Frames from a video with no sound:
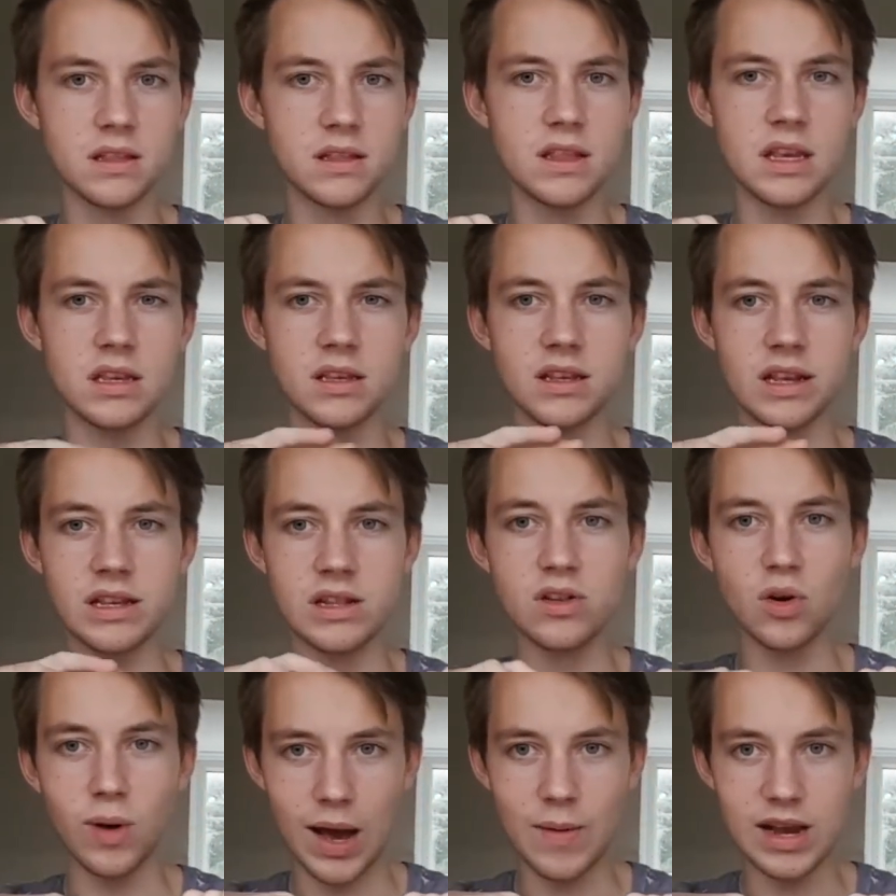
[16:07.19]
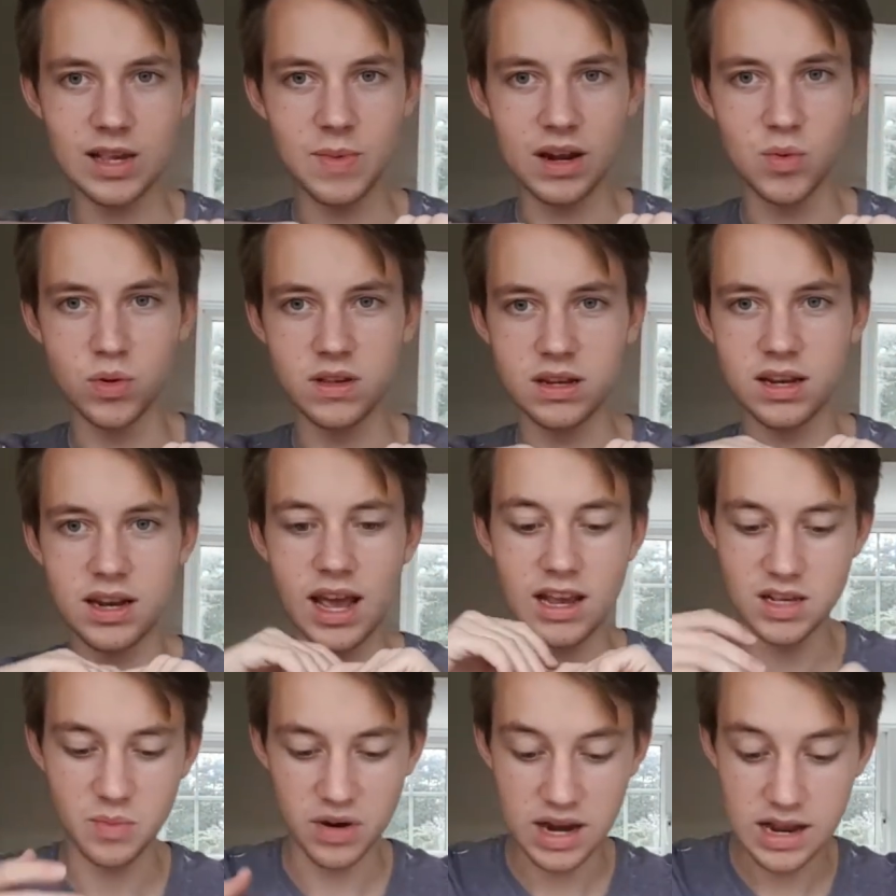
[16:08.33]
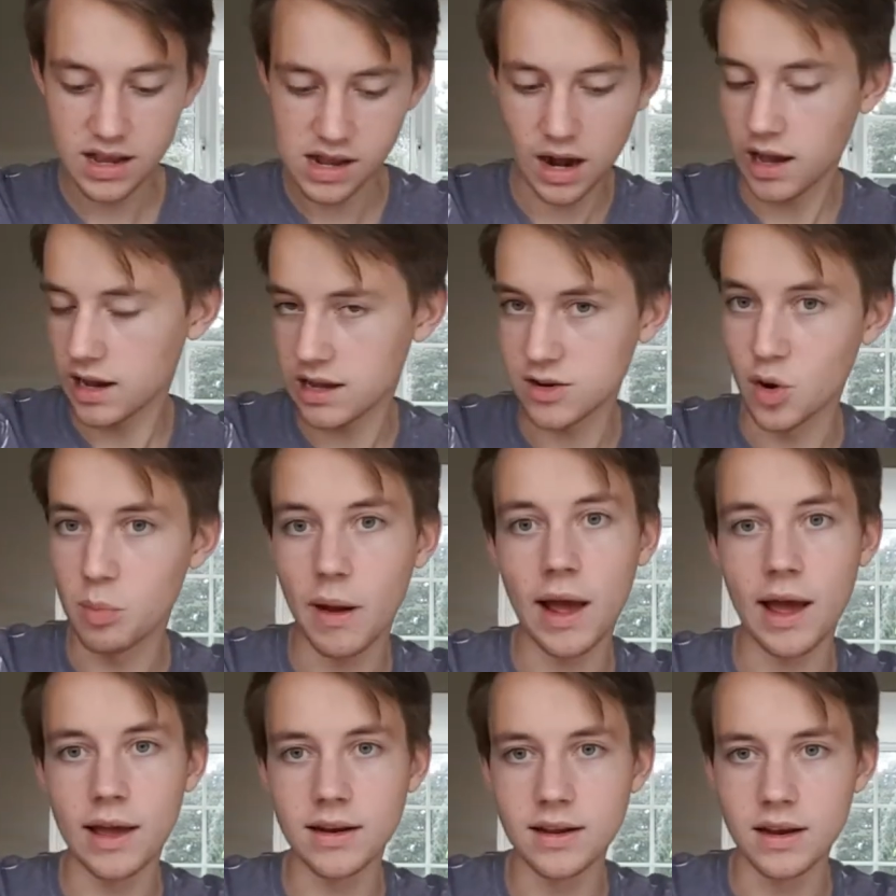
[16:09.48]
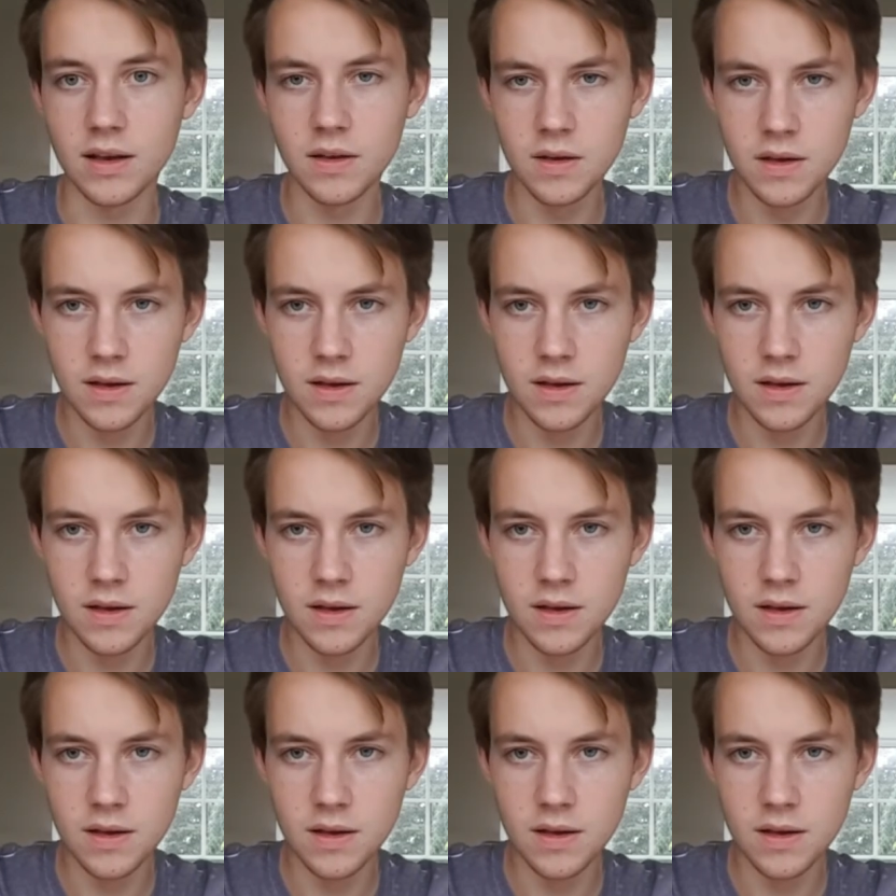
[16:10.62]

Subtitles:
this is not how I expect water to taste, but it like, it's not bad, you know.